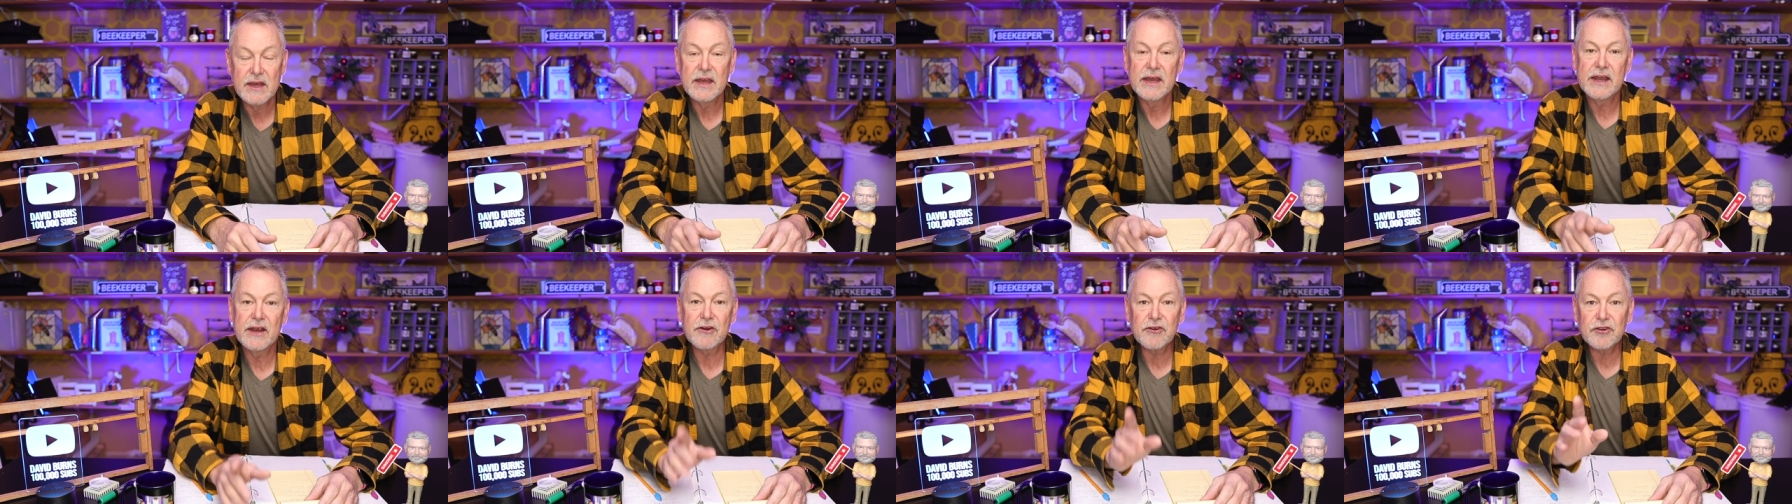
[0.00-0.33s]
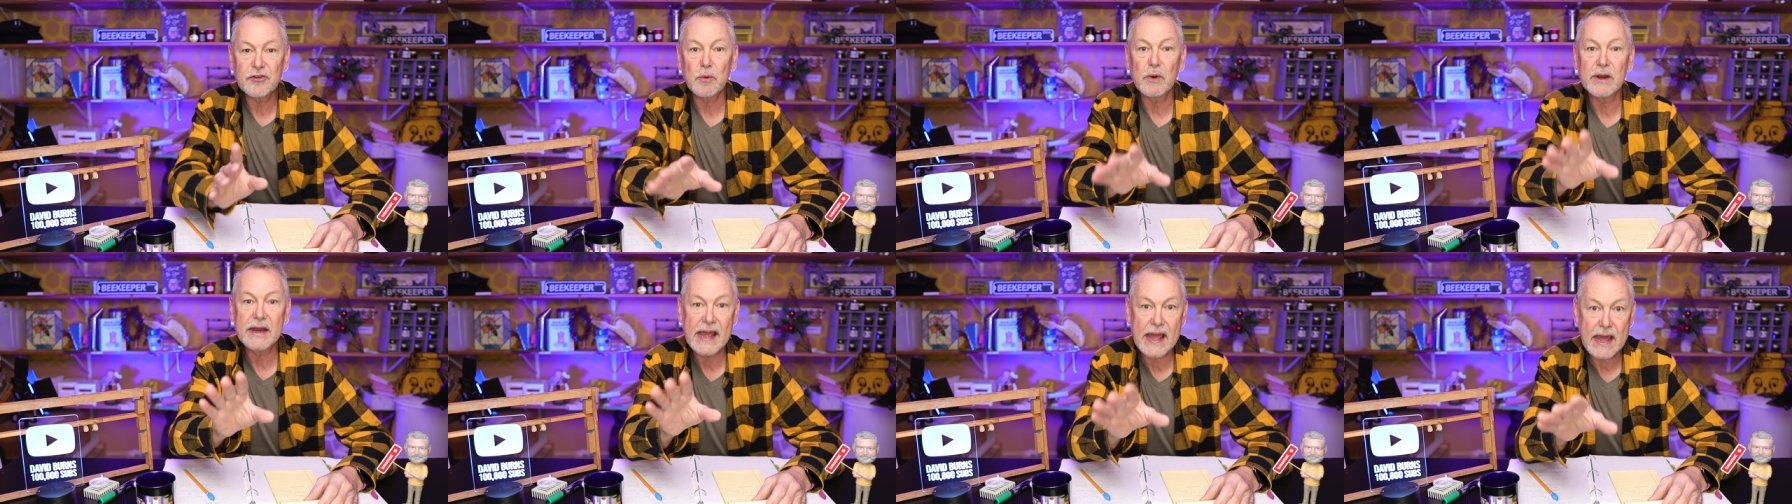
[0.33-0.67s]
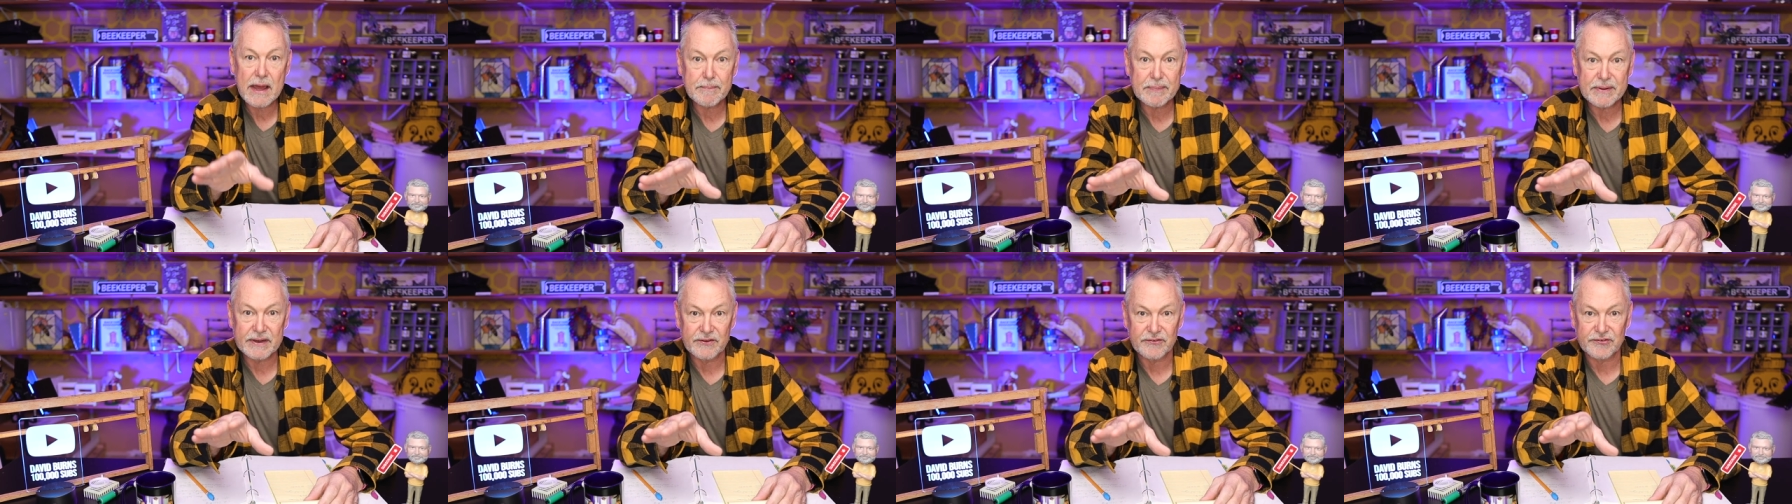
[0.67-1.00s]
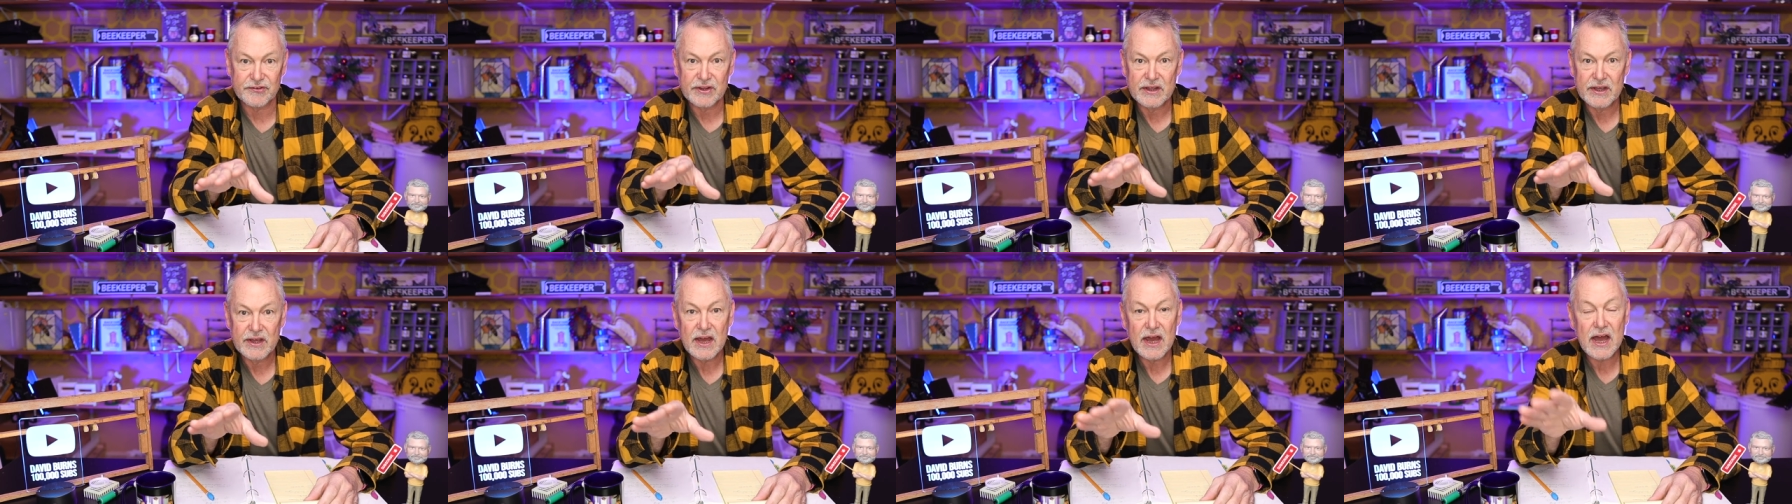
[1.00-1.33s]
Here's what
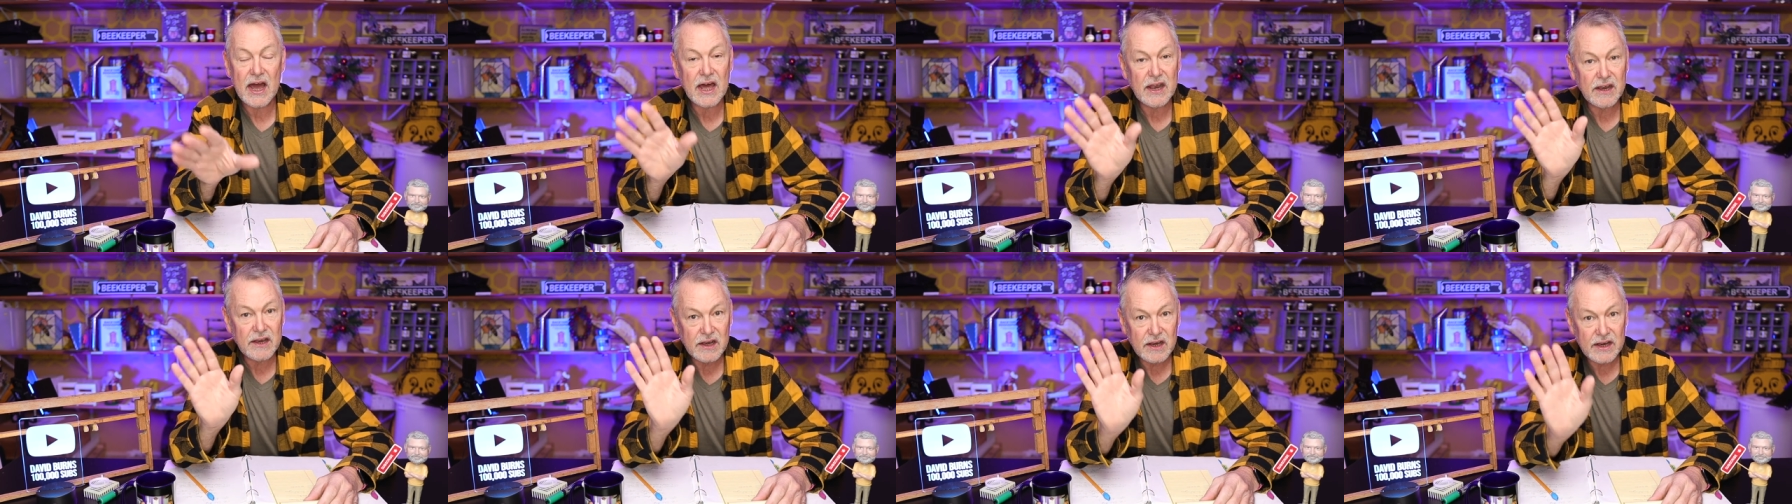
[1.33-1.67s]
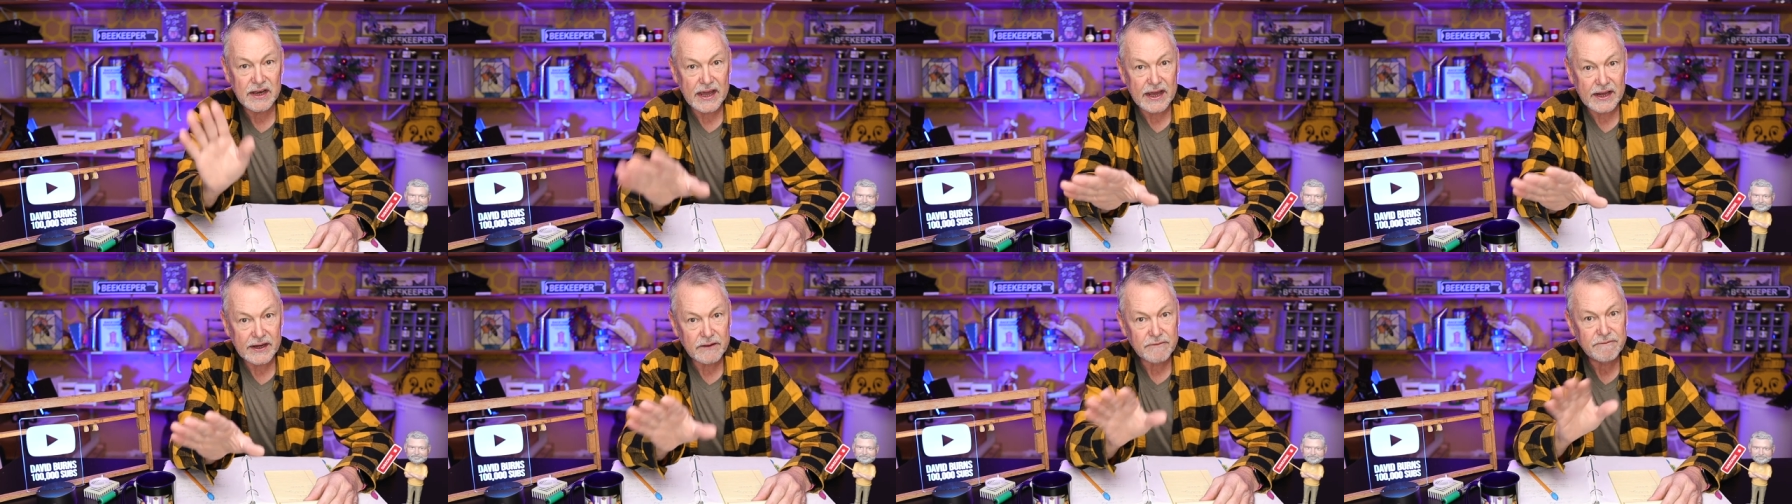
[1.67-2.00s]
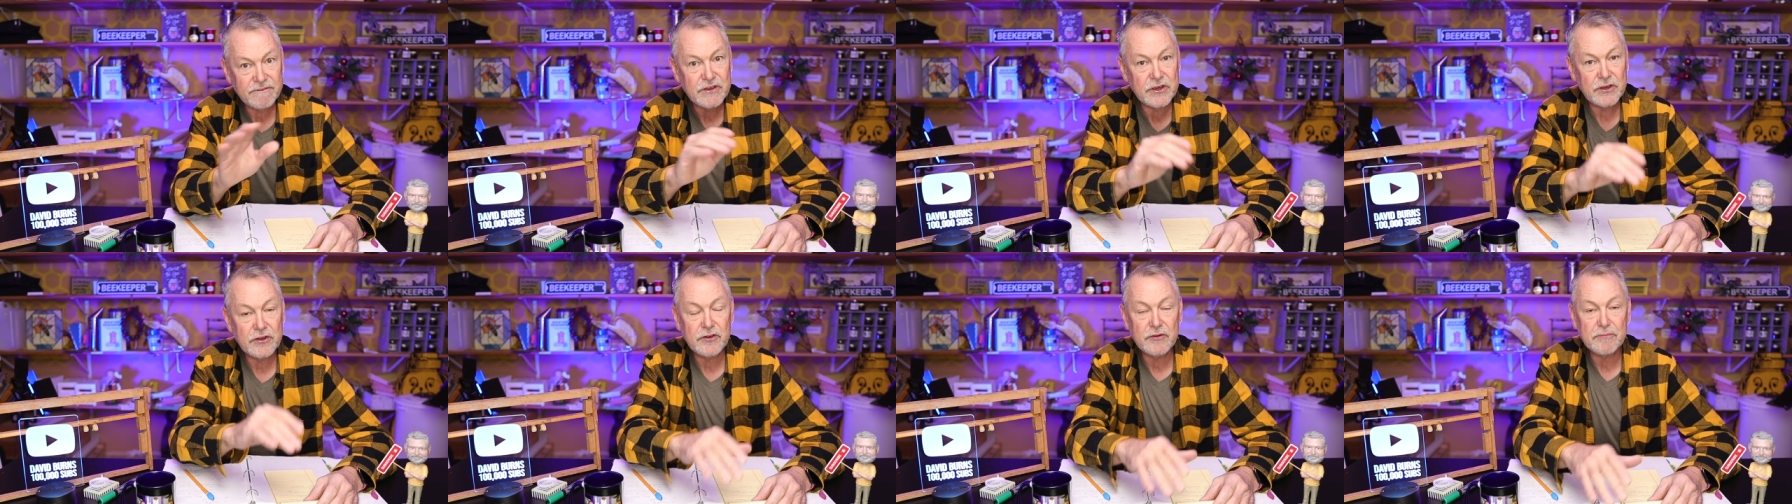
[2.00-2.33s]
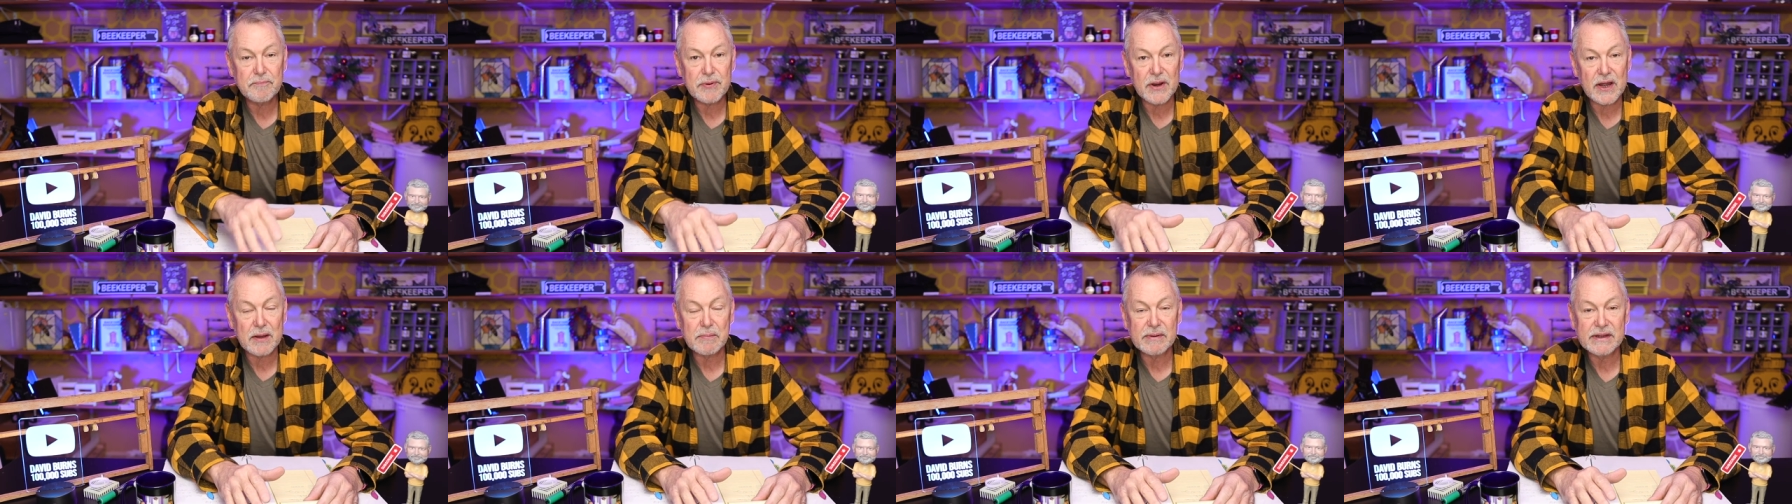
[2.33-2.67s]
happens. A lot of you
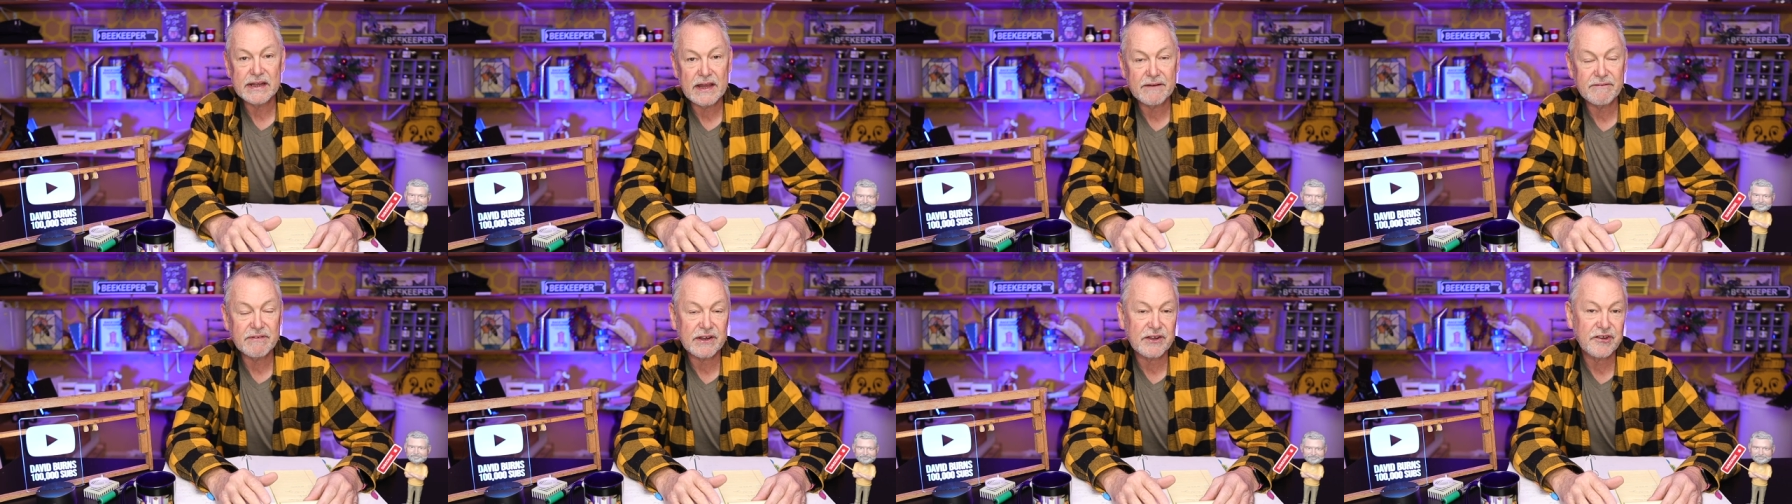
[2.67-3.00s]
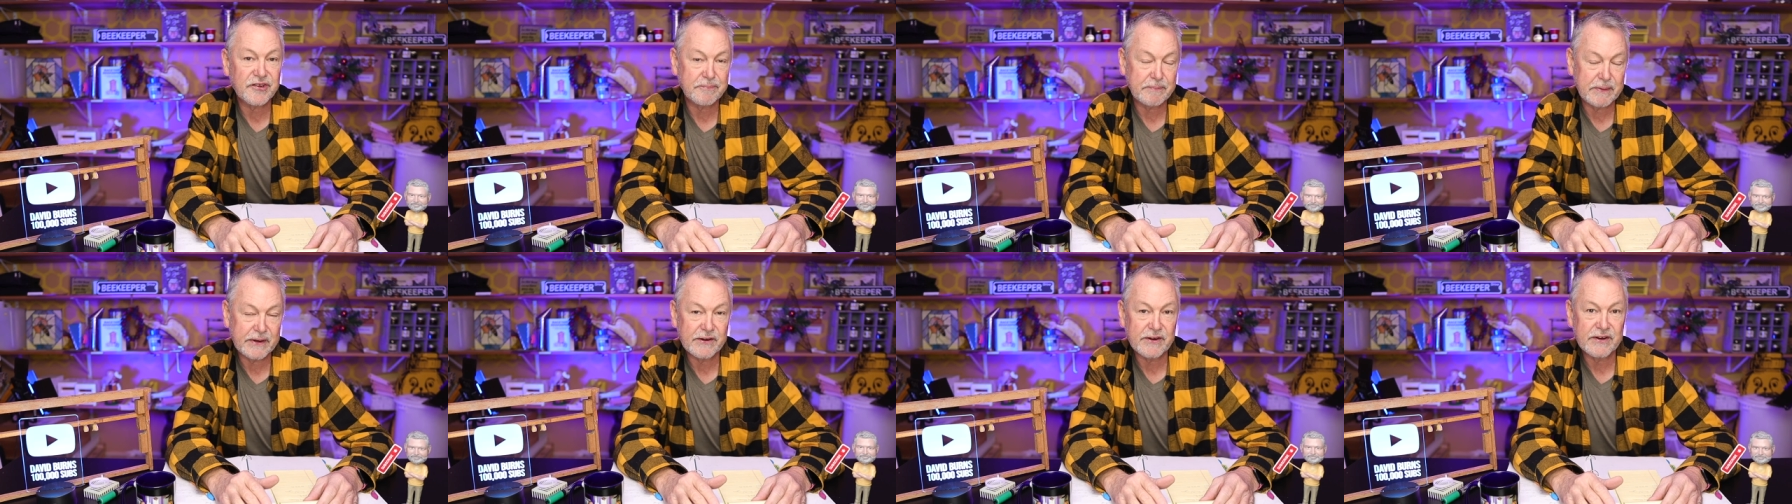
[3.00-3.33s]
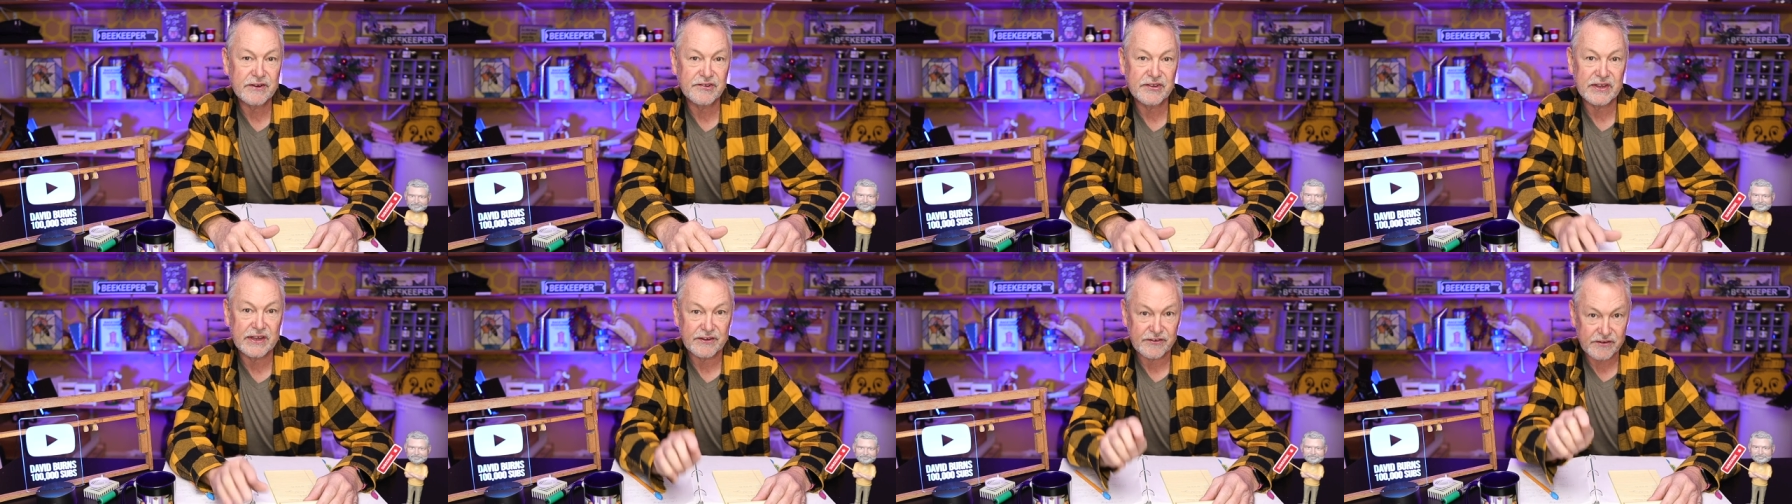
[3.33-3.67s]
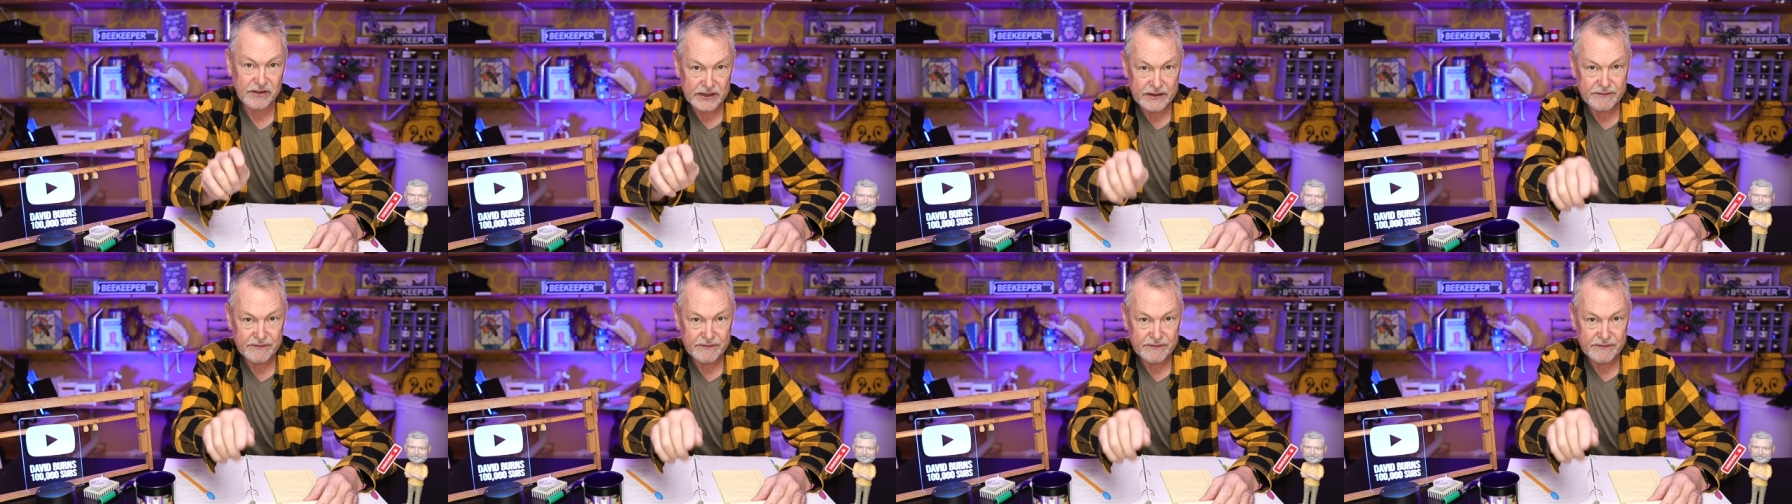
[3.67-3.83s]
probably have experienced this.